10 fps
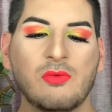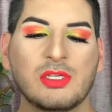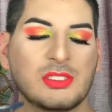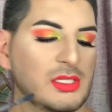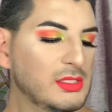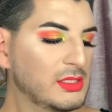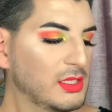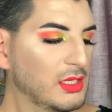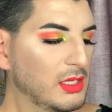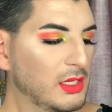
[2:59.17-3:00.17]
which is,
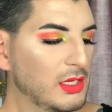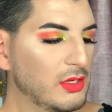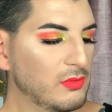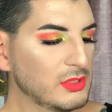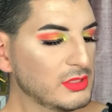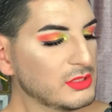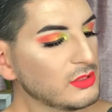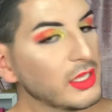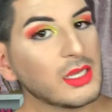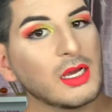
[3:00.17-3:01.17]
here, we'll just
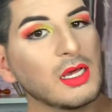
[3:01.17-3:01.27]
do like